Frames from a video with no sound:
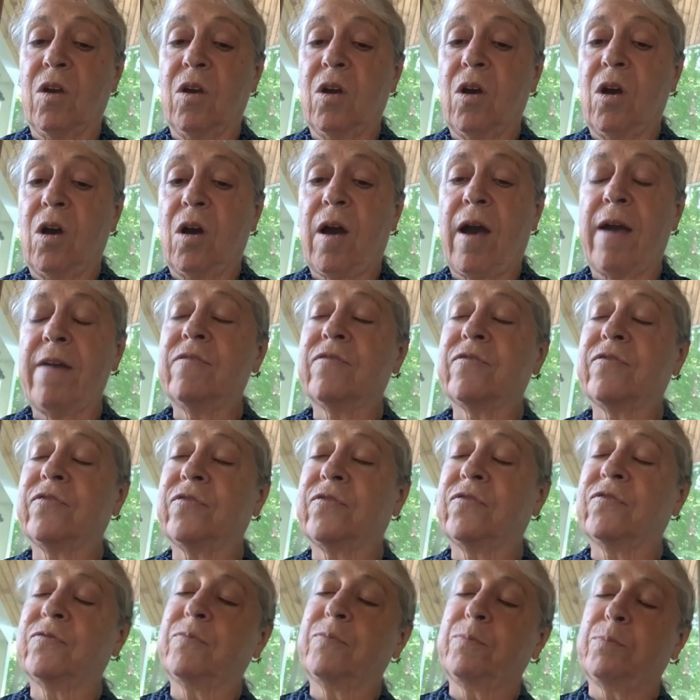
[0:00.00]
I've
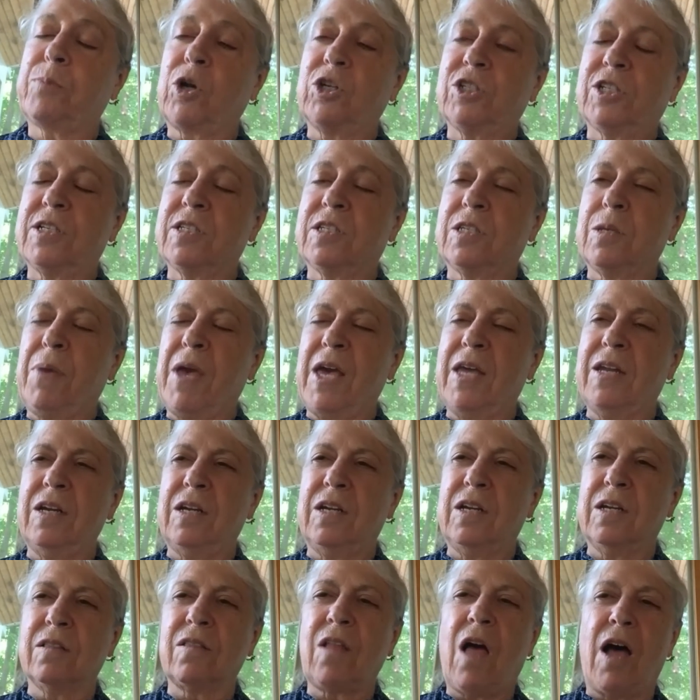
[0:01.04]

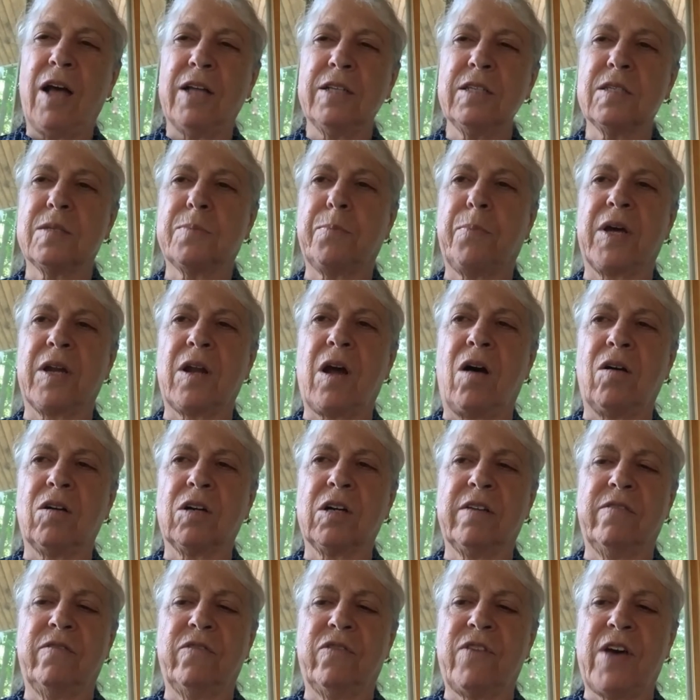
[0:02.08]
participated in lots, but I'll
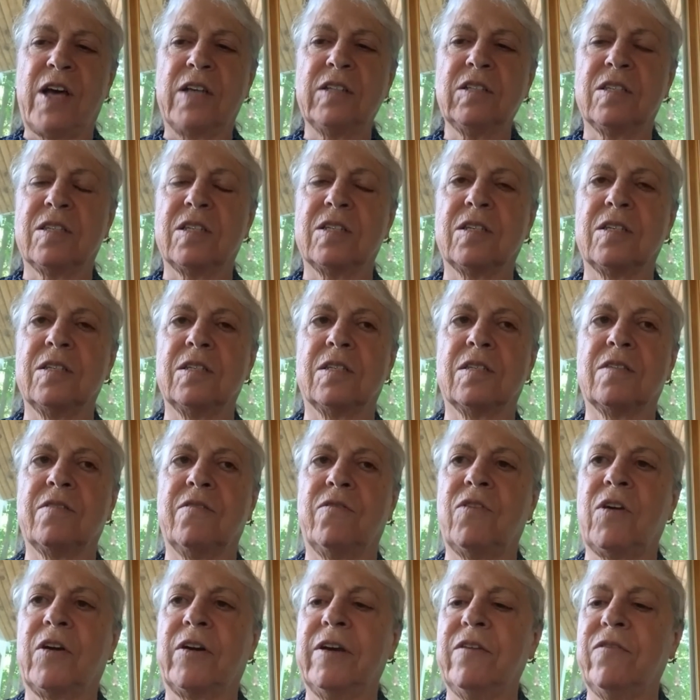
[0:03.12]
confess this is the
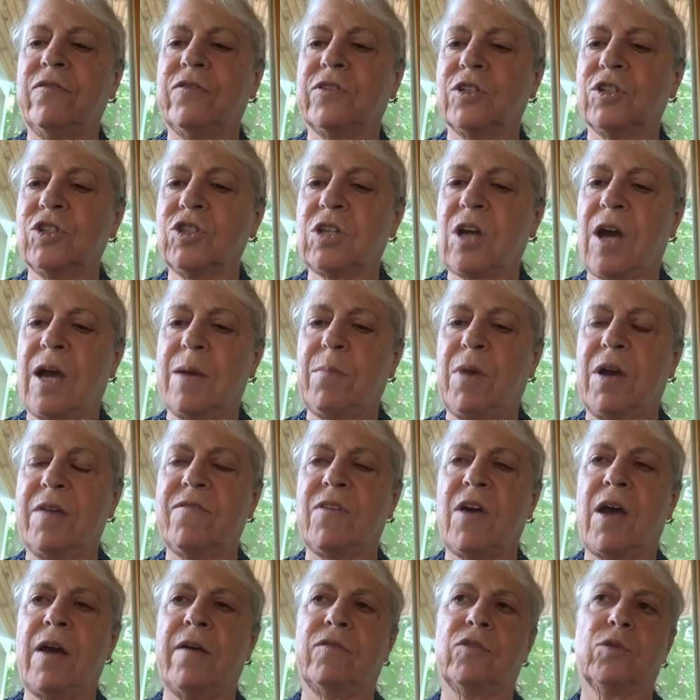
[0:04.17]
very first time
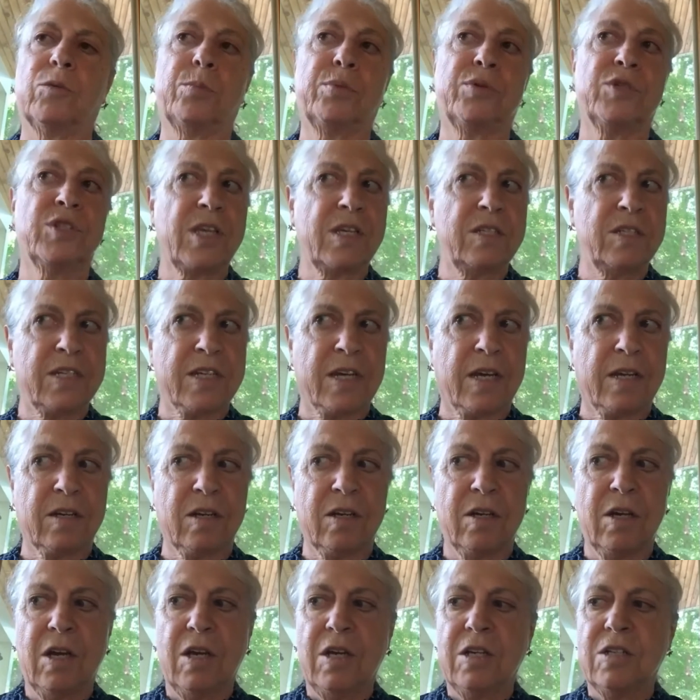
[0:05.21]
I've ever presented.
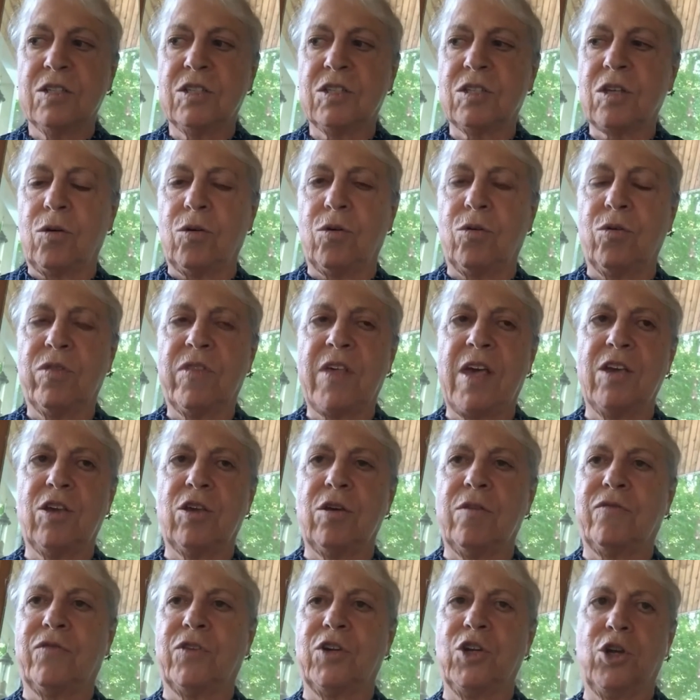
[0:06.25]
So thank
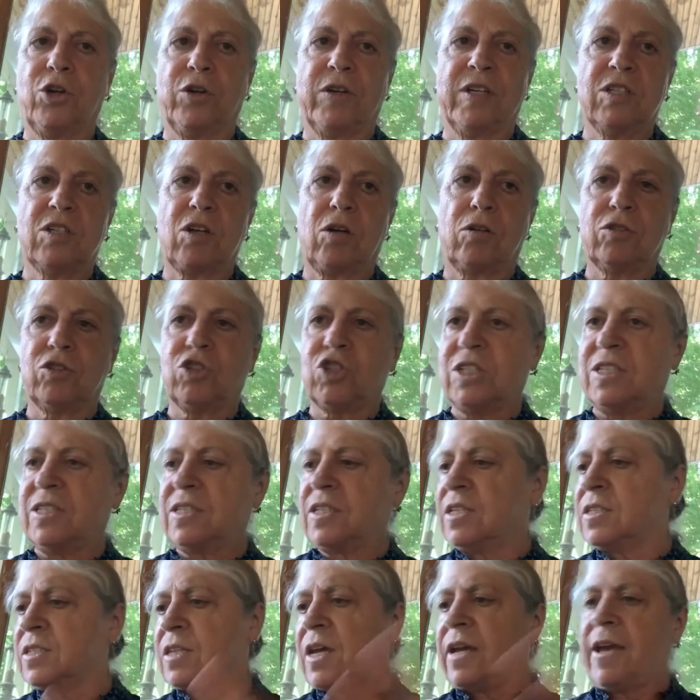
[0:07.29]
you for your indulgence
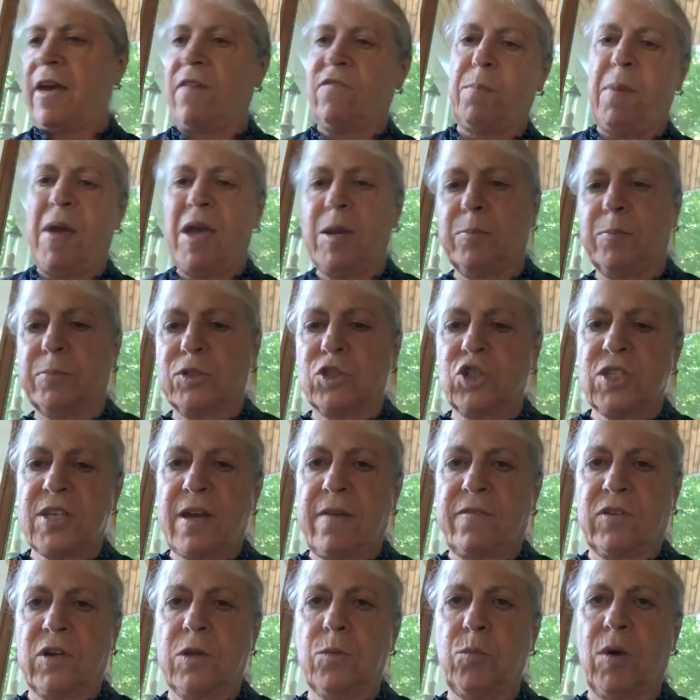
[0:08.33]
as I have papers
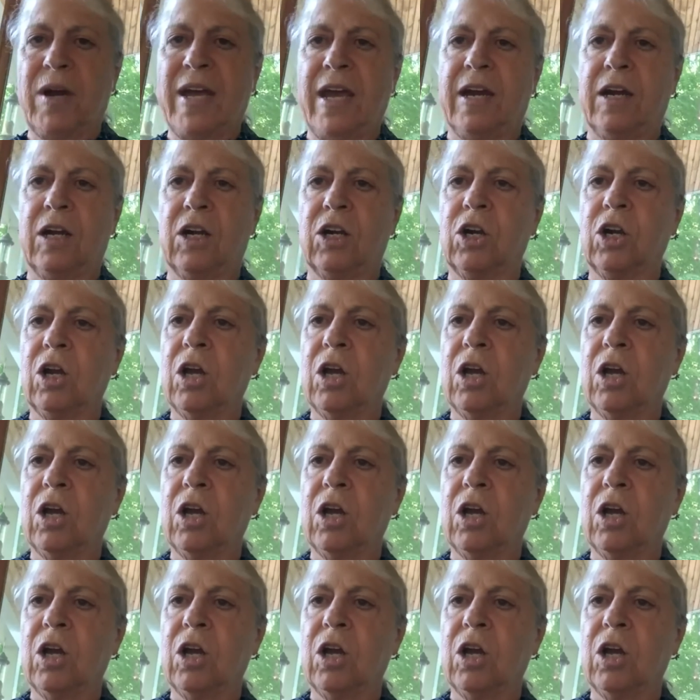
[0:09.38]
everywhere.